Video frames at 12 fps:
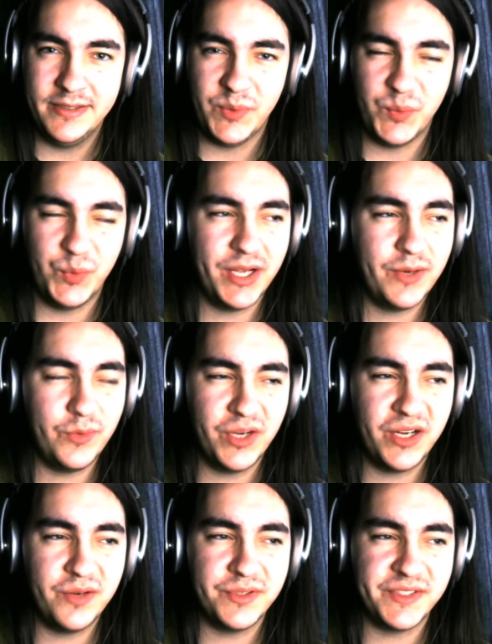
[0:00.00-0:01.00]
Where,
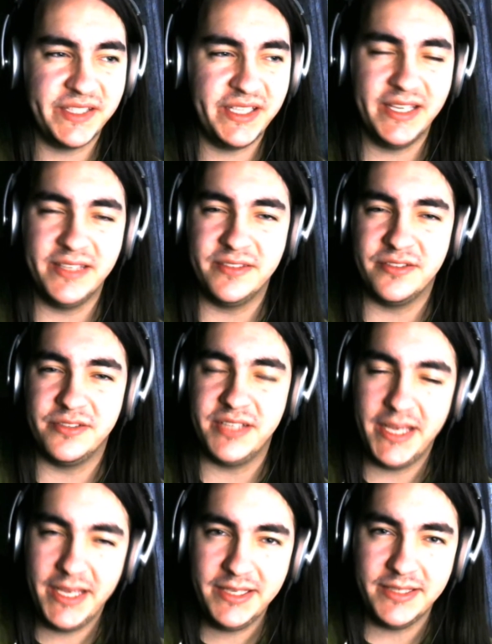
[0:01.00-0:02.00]
where was the
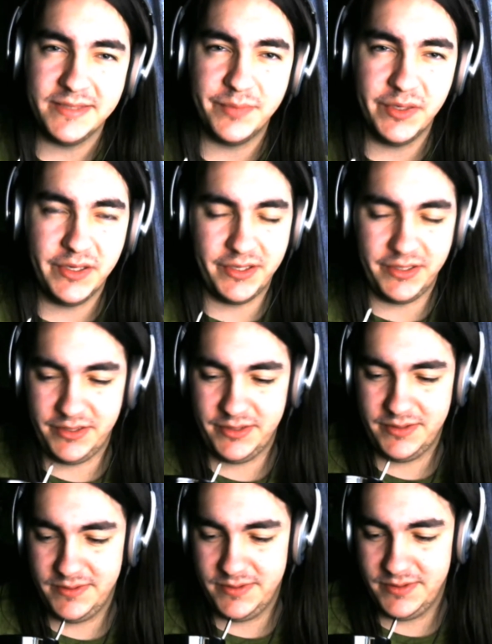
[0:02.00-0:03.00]
entertaining part?
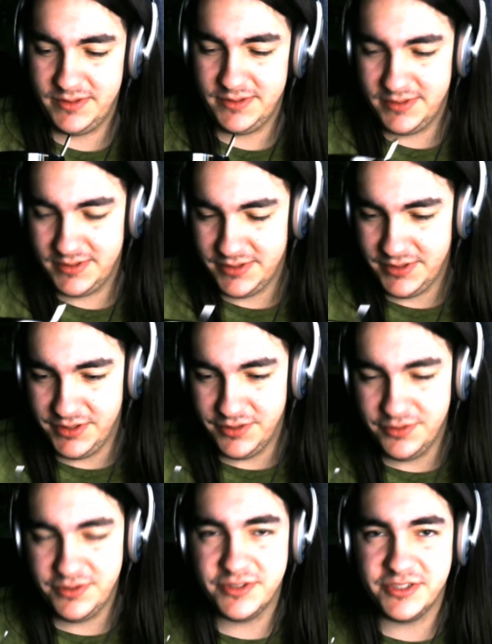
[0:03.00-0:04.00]
You
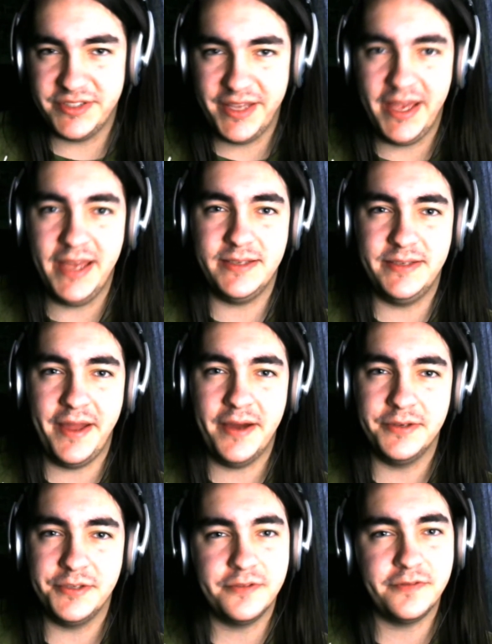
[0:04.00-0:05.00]
just sat down
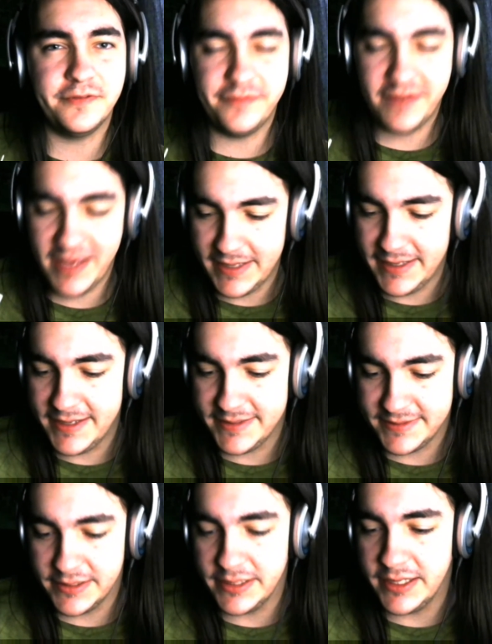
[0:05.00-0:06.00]
on your fat
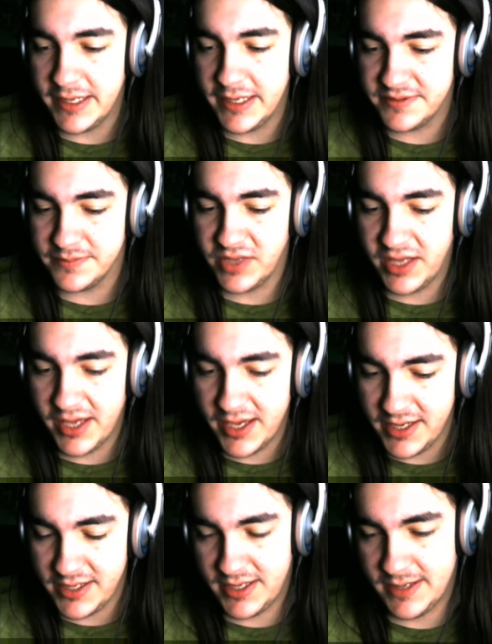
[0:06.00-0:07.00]
ass and ate some
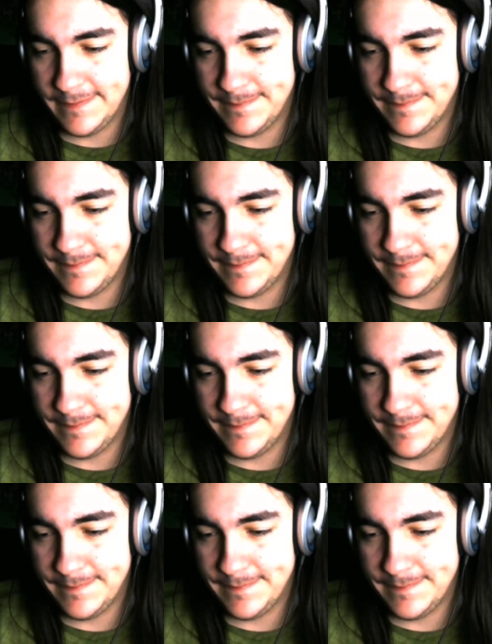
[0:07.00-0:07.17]
cake.